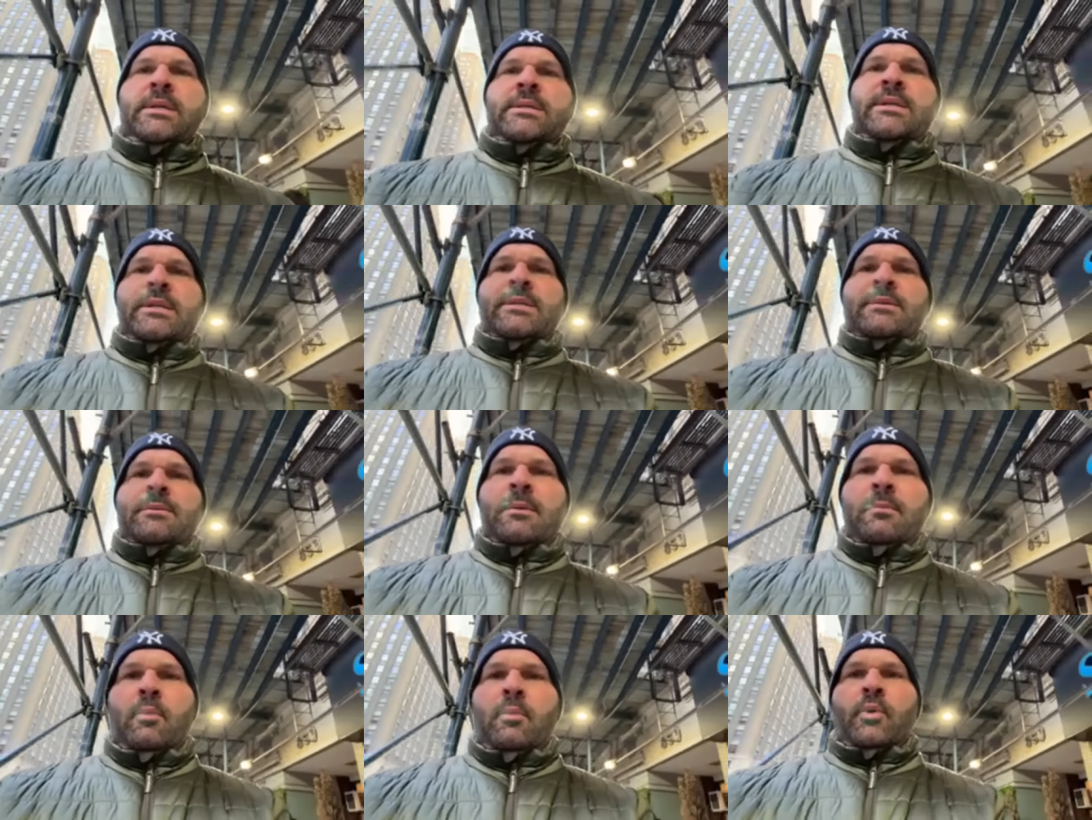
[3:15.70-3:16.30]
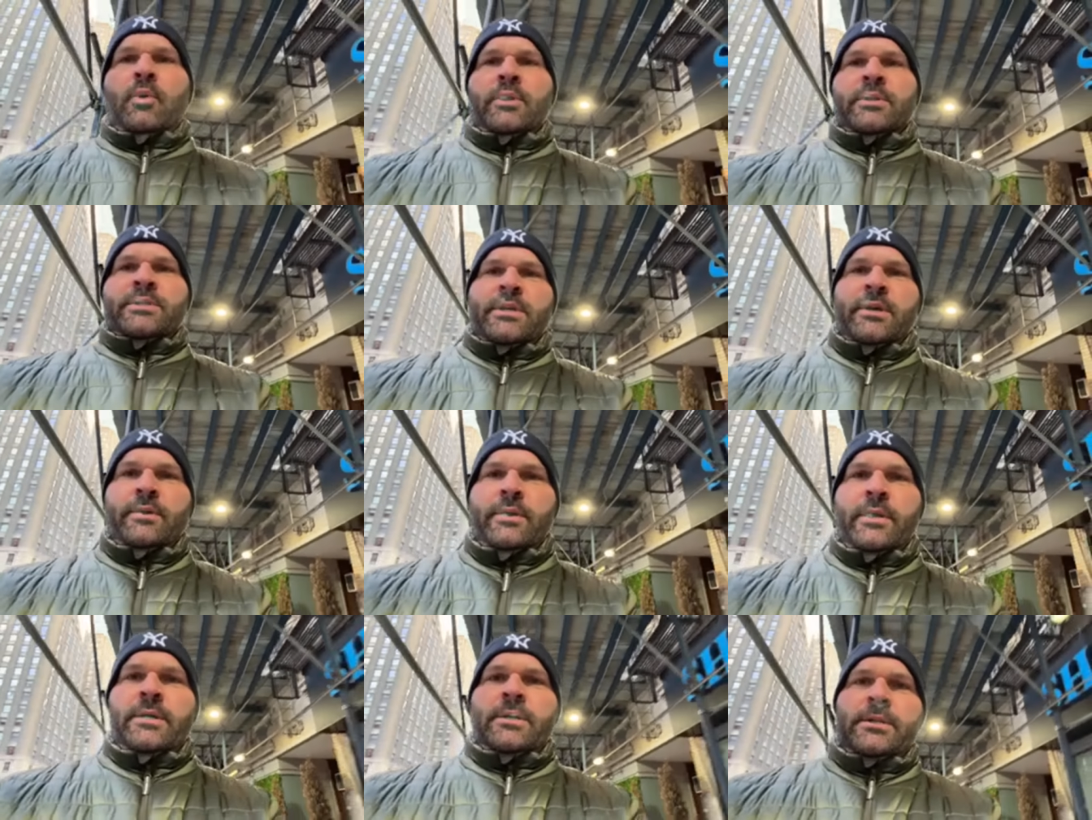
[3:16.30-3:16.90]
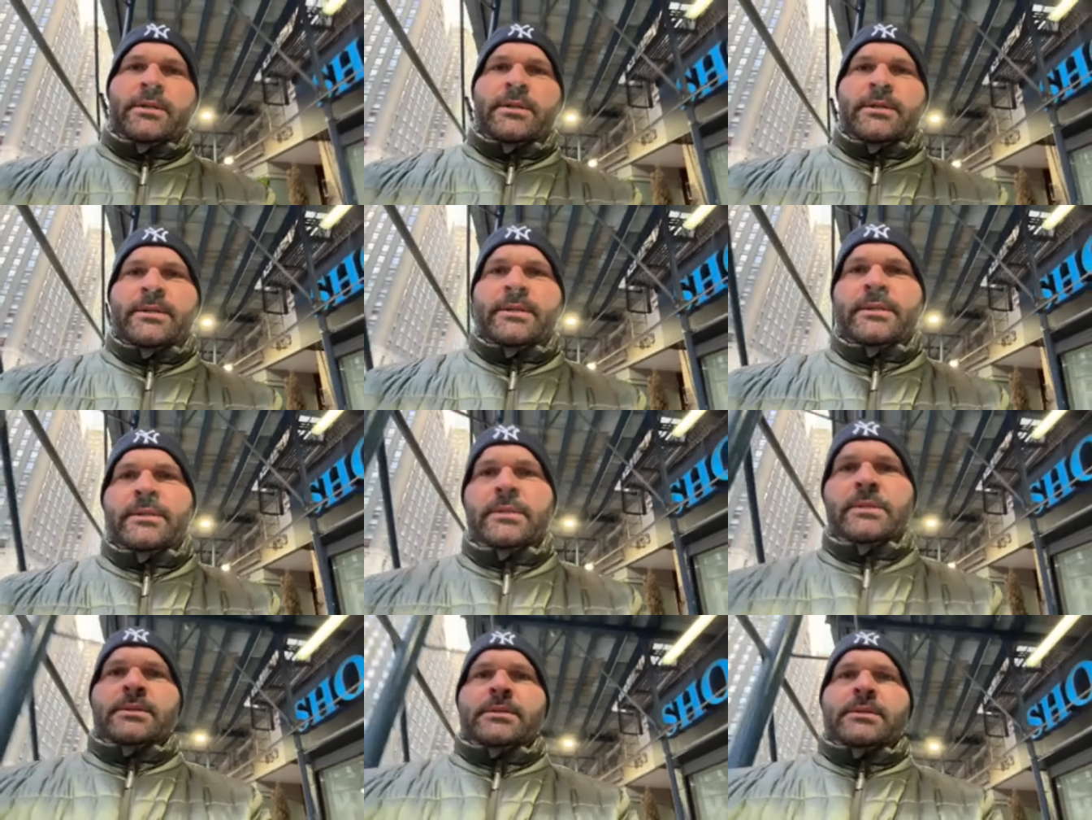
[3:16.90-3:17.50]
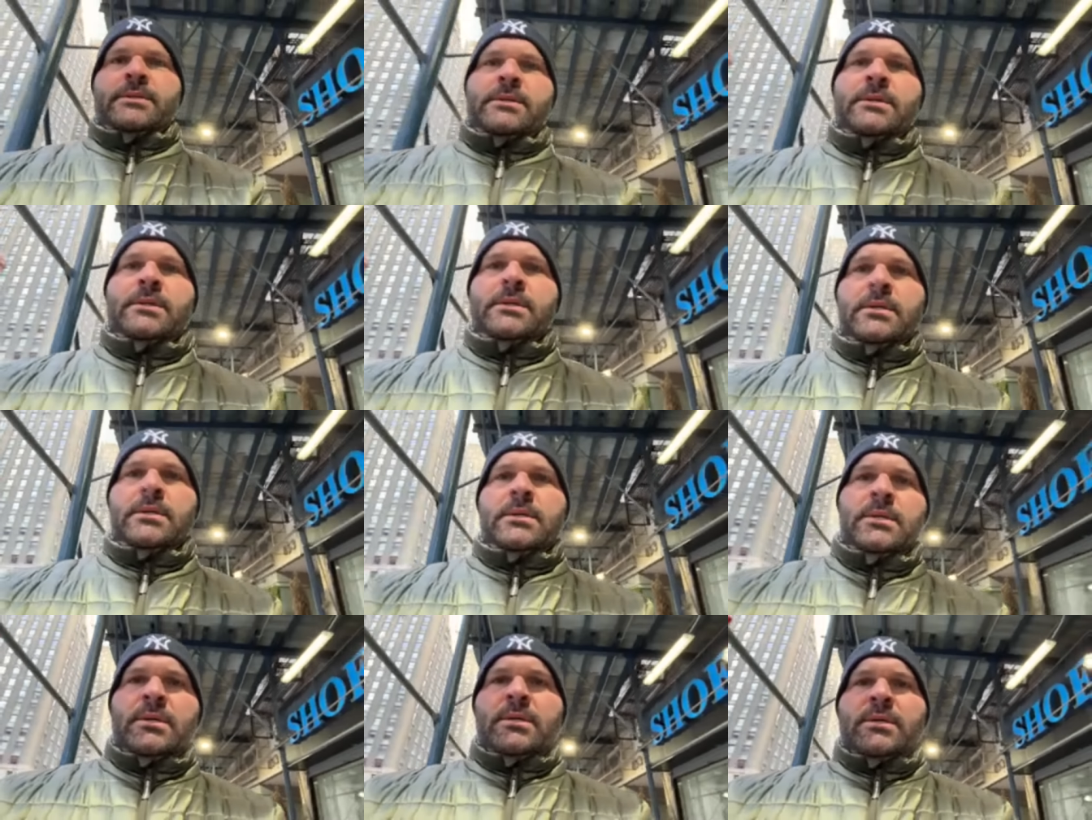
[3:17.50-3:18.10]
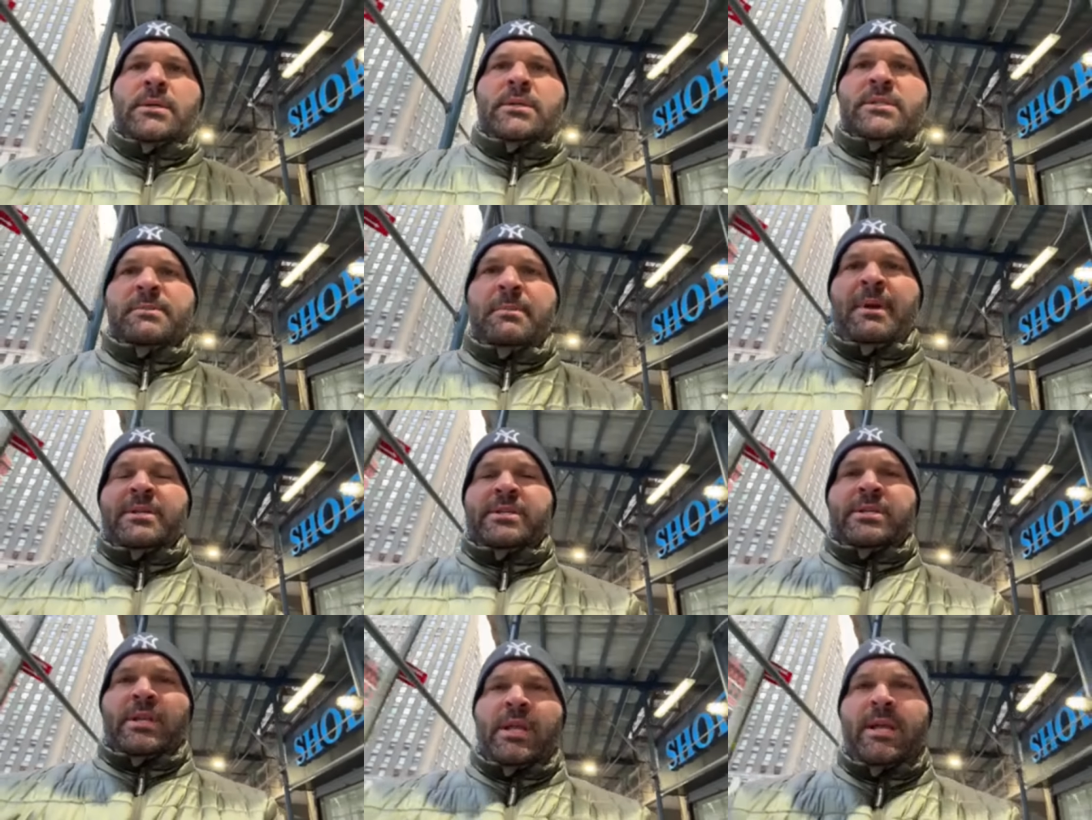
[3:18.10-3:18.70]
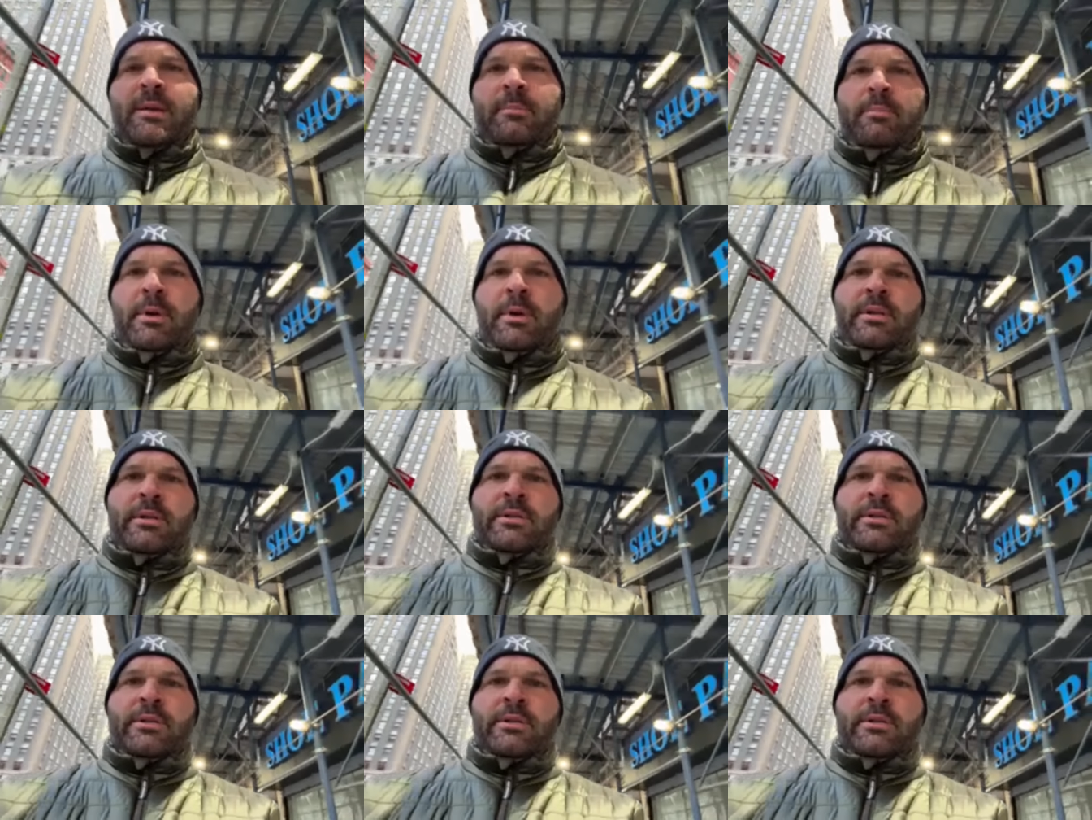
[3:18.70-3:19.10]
Say some good mornings here, y'all. Smash the like button.